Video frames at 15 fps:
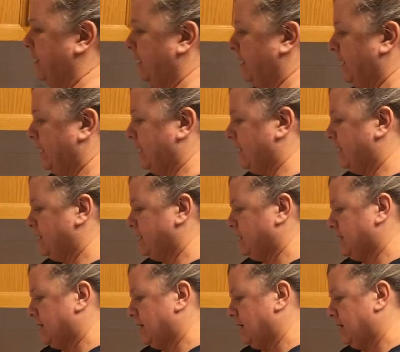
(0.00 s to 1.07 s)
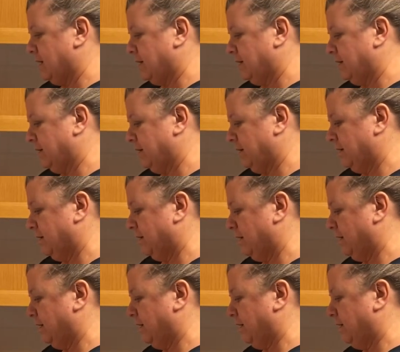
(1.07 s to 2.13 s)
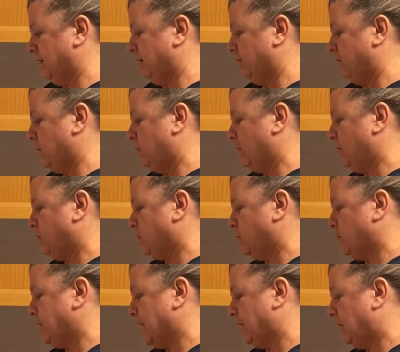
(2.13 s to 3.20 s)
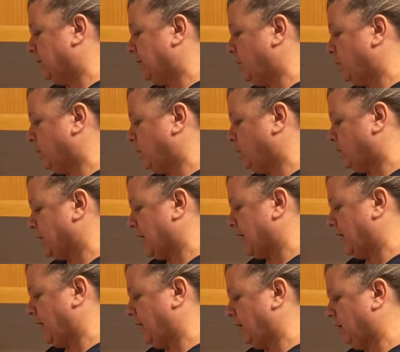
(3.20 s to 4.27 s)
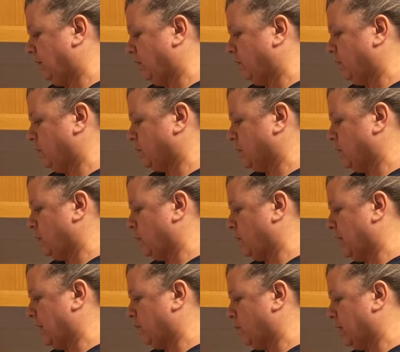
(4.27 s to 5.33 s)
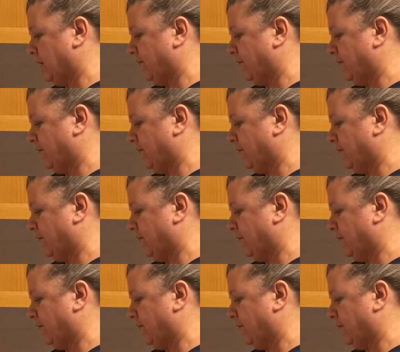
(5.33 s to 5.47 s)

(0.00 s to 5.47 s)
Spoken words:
and well, we use Nutella, but you can use a no-name one if